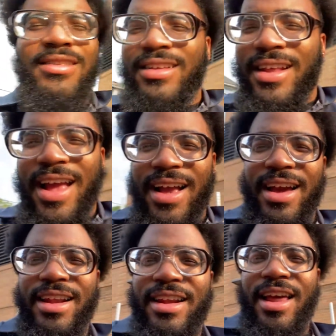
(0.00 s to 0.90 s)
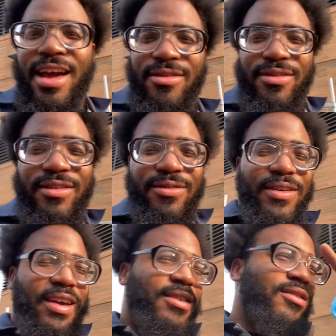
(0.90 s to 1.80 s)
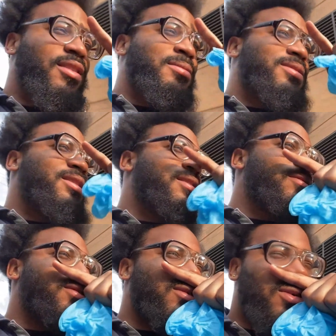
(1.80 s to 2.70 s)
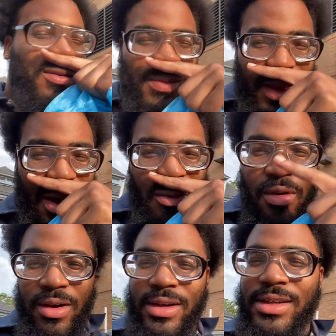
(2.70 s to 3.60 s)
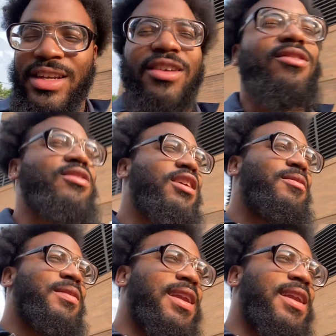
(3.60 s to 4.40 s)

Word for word: Today I got a live from effect, you know what I'm saying, video of me at work and shit, you feel me?